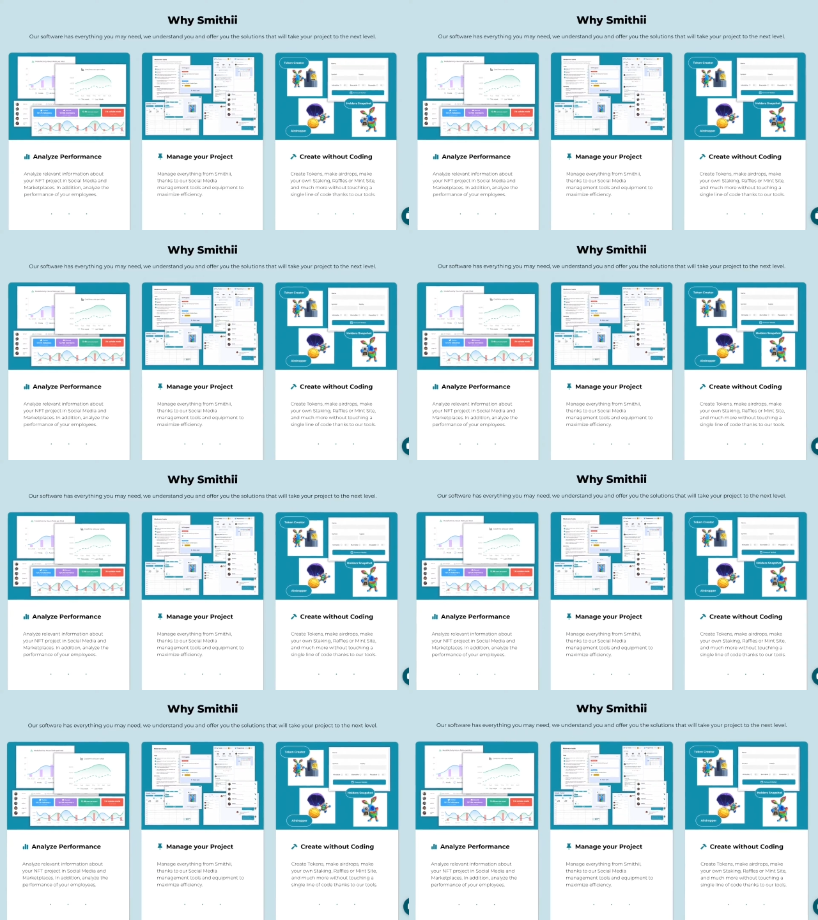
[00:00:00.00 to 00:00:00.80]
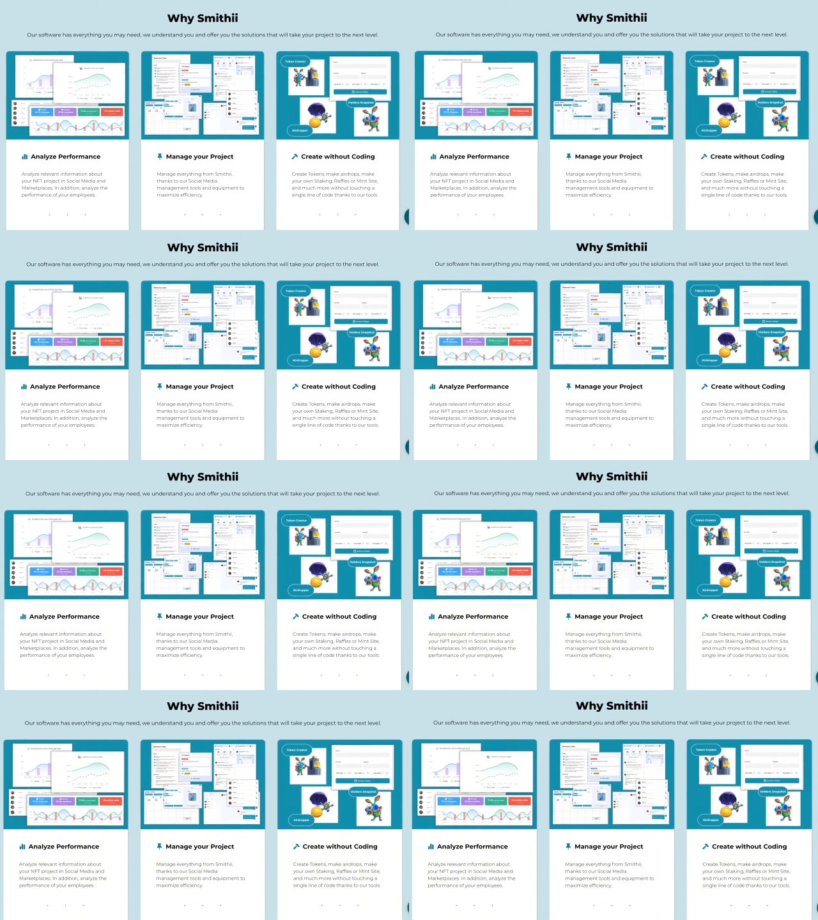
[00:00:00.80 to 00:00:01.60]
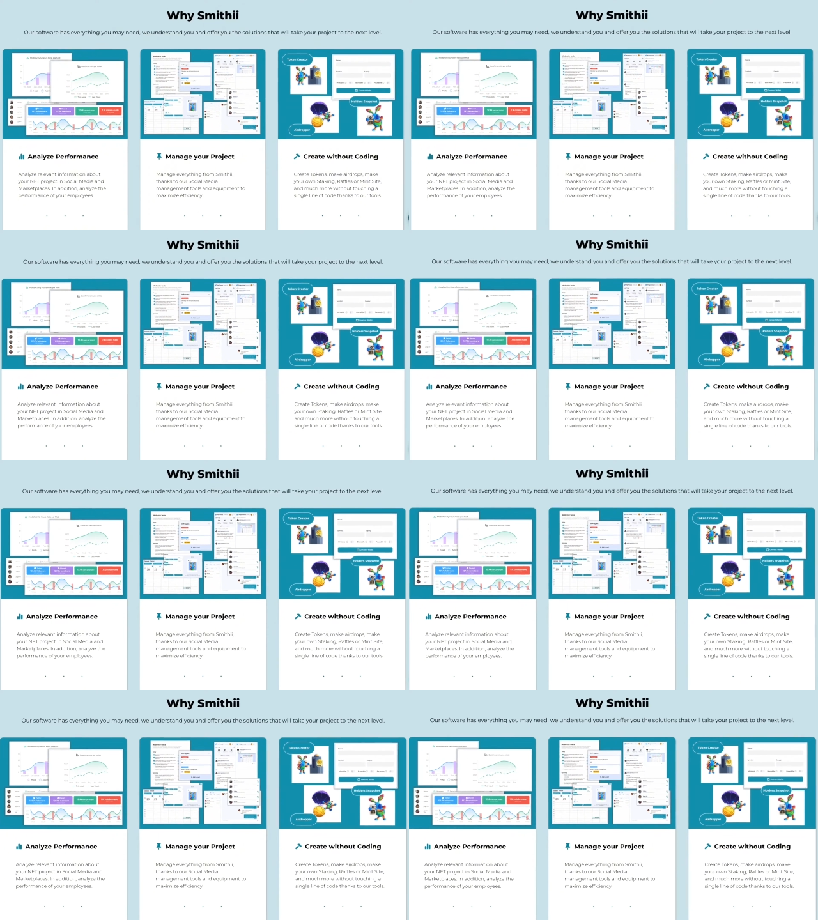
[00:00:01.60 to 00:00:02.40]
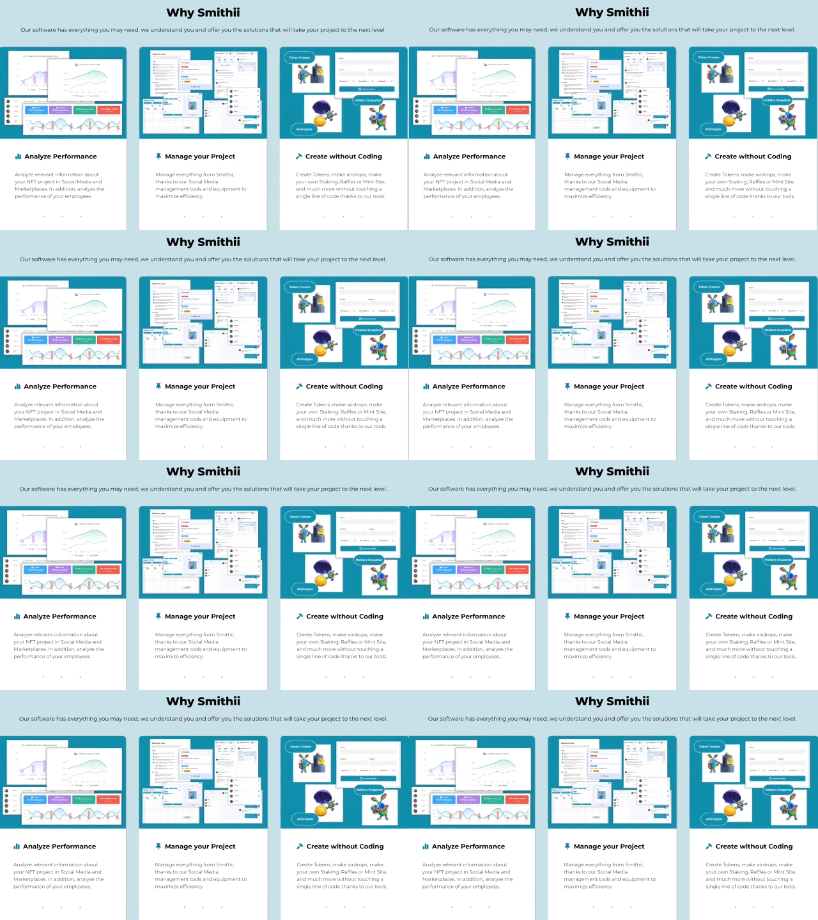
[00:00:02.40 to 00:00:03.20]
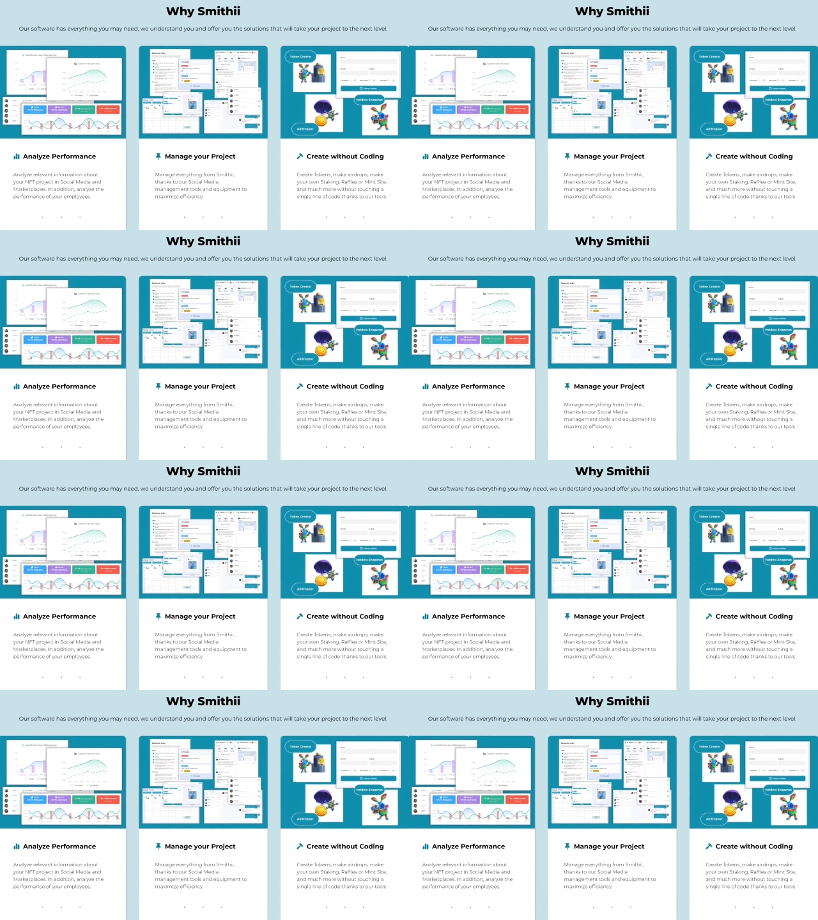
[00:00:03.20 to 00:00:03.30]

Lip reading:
No face is visible, so there are no lips to read.